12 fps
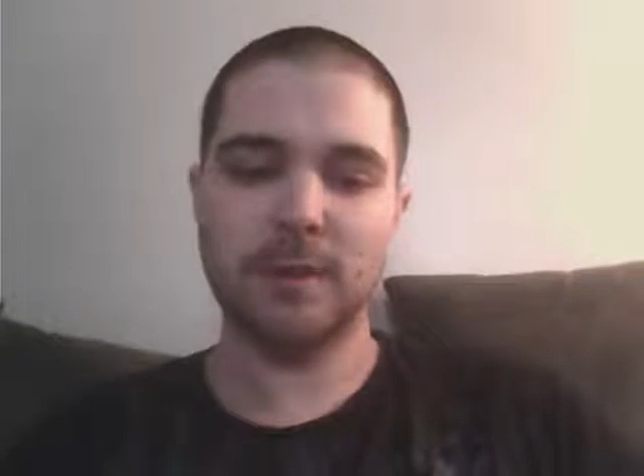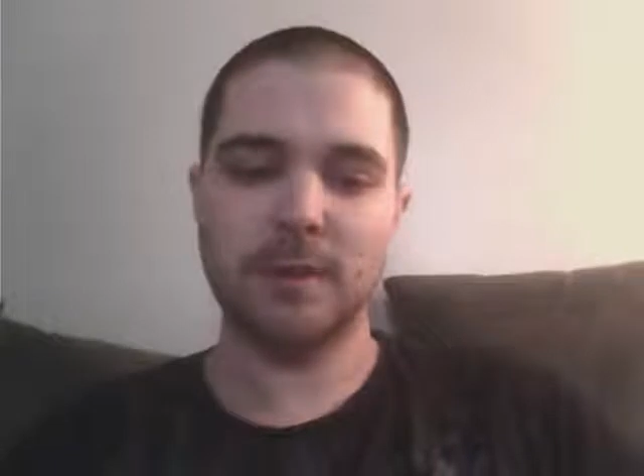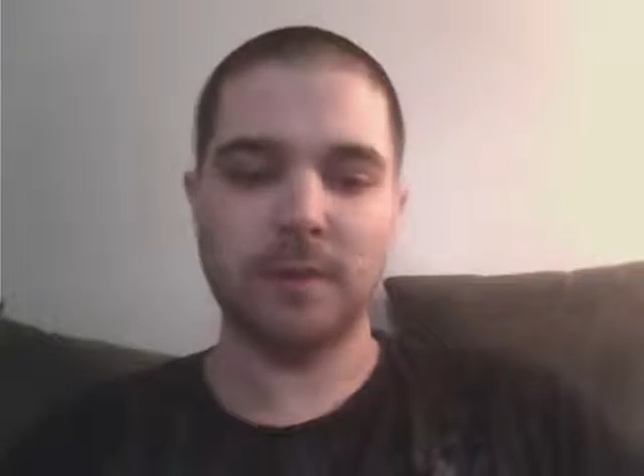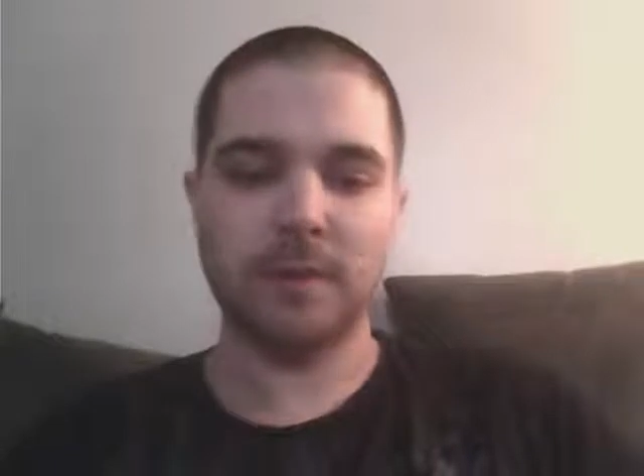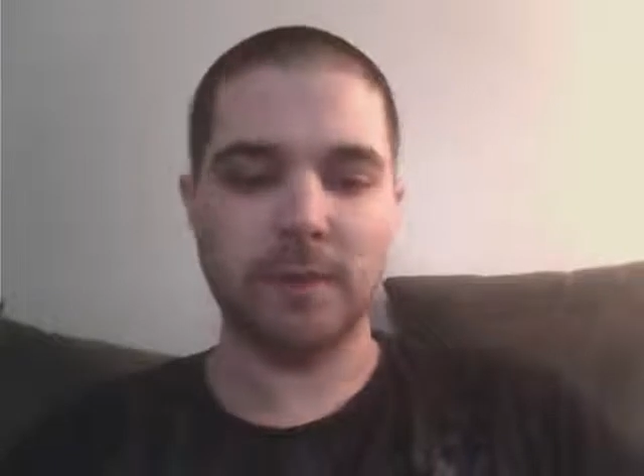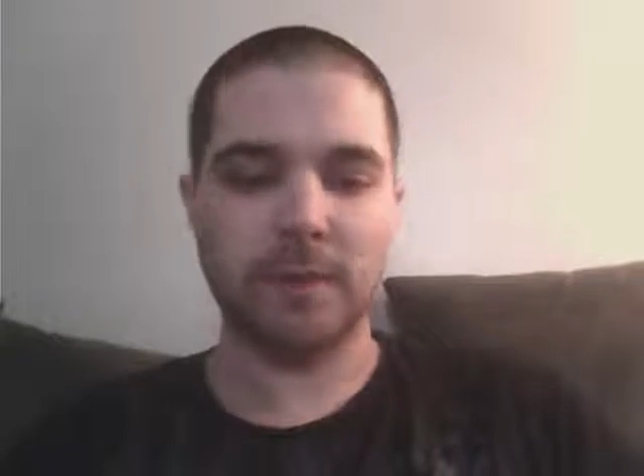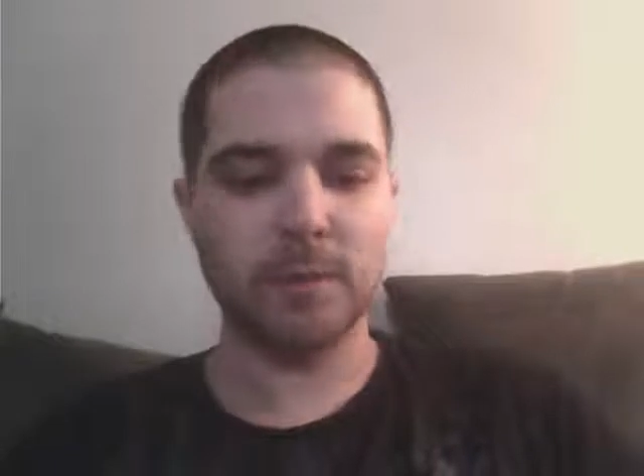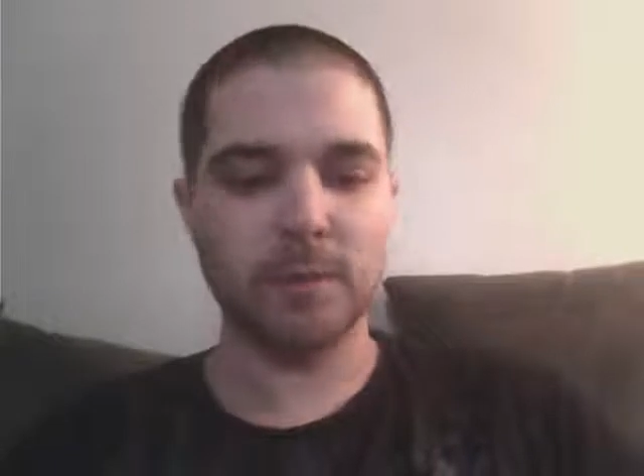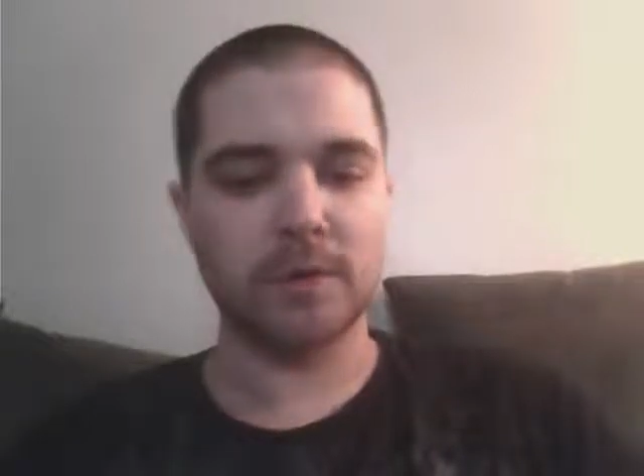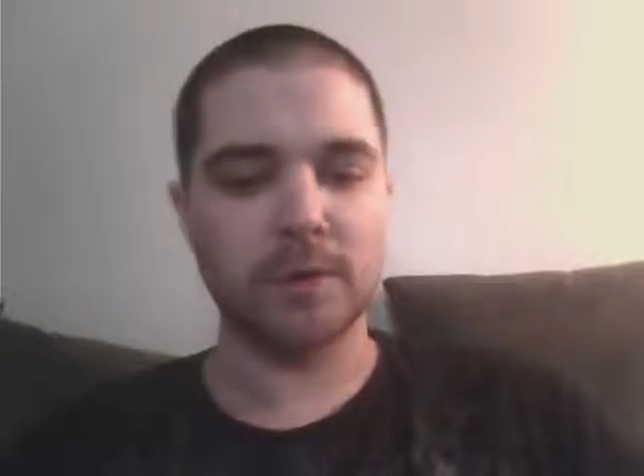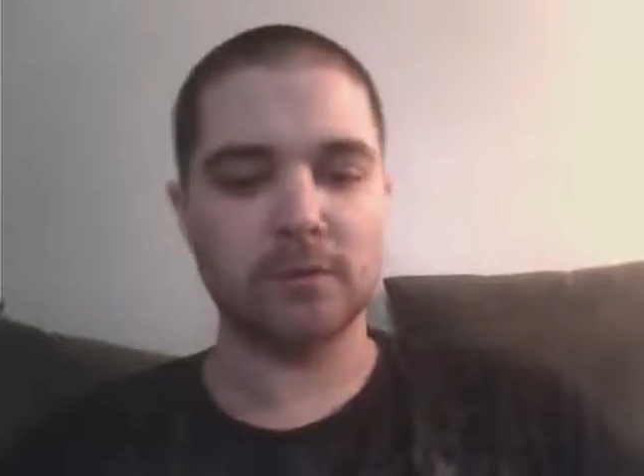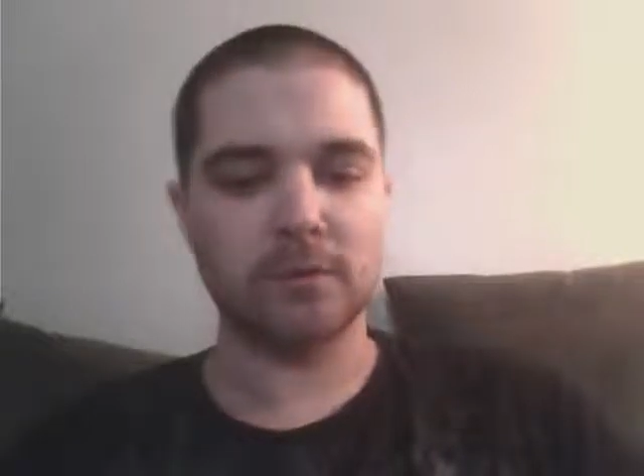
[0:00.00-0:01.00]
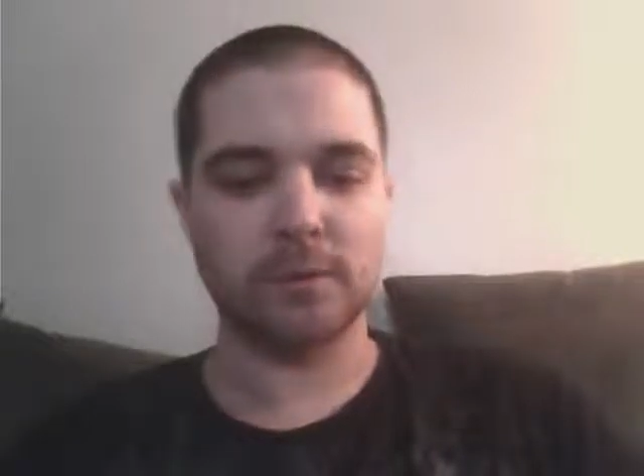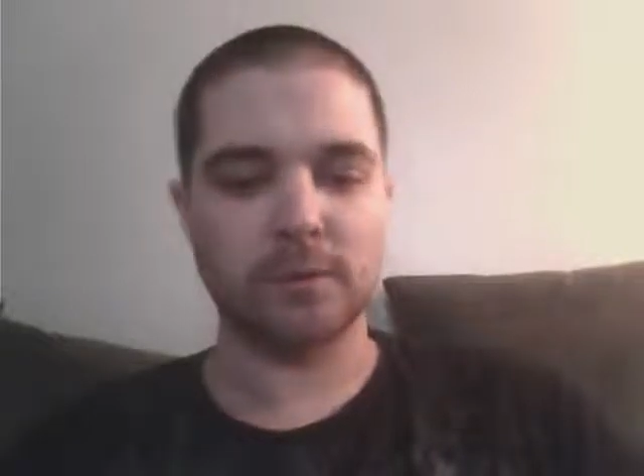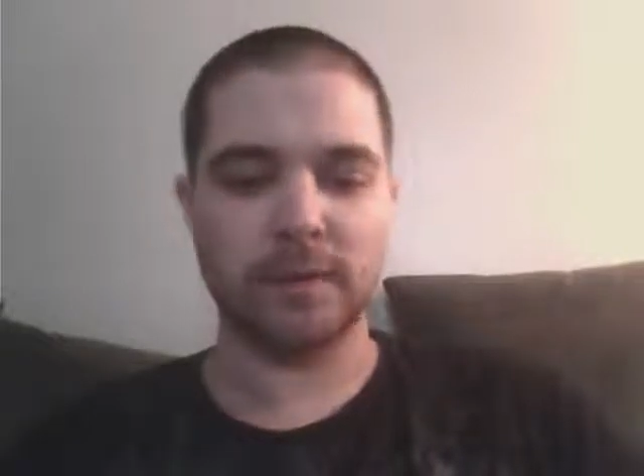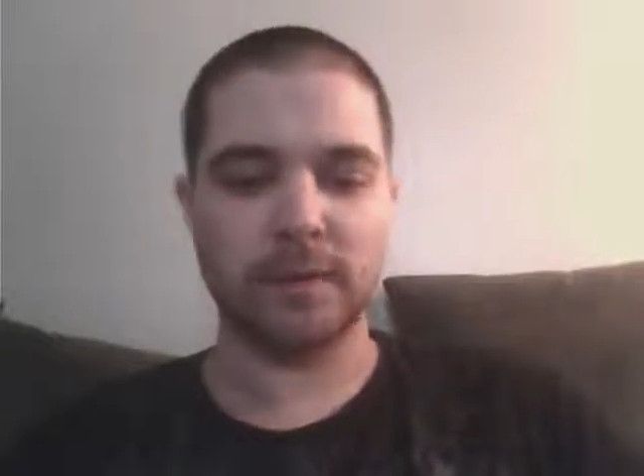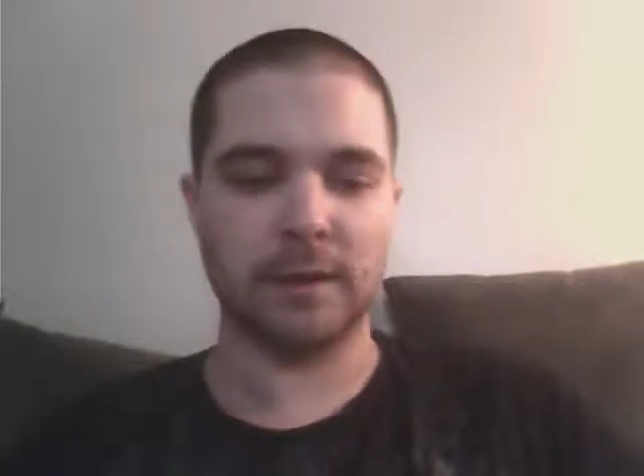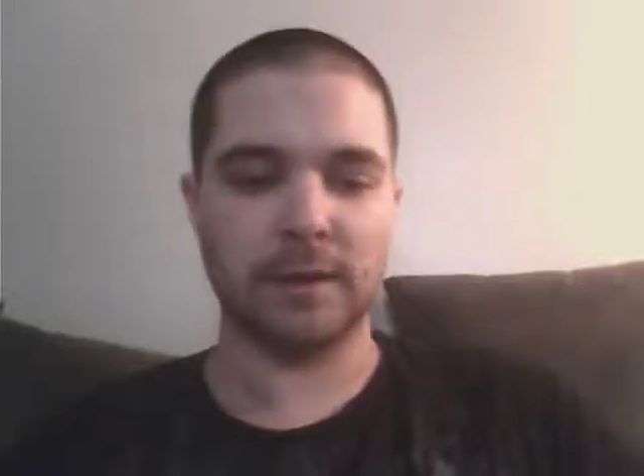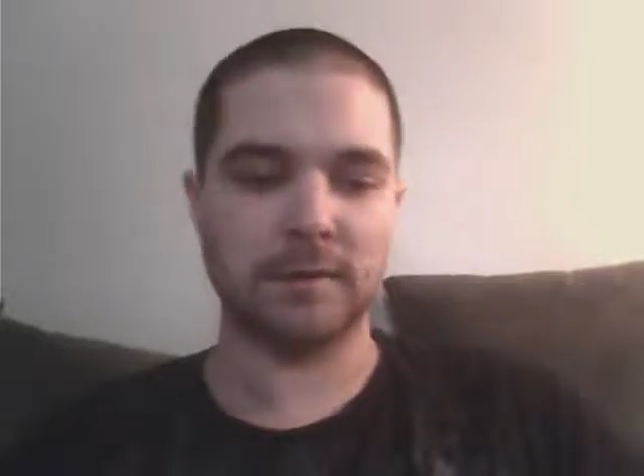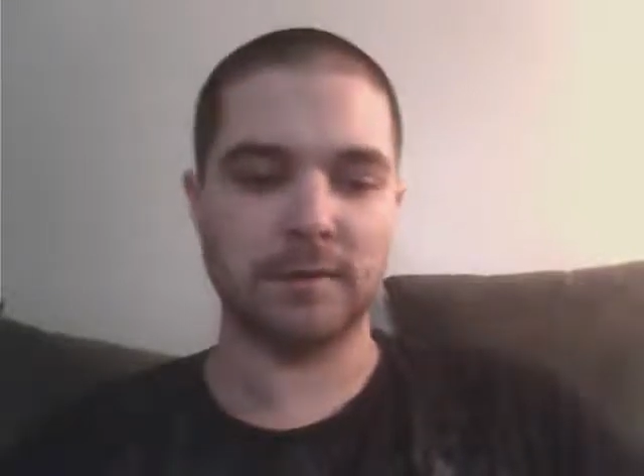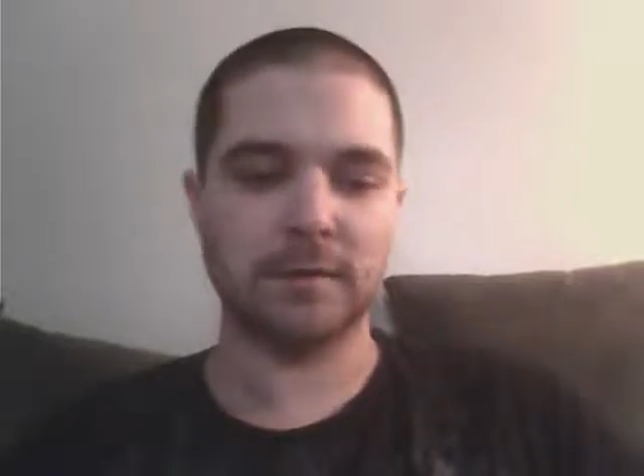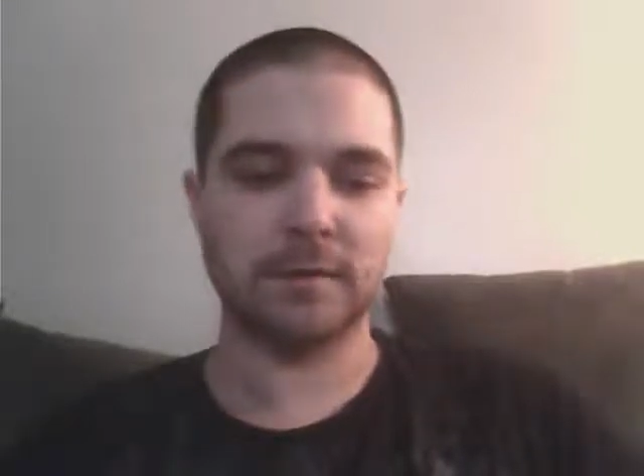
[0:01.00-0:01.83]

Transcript: a family history of AS,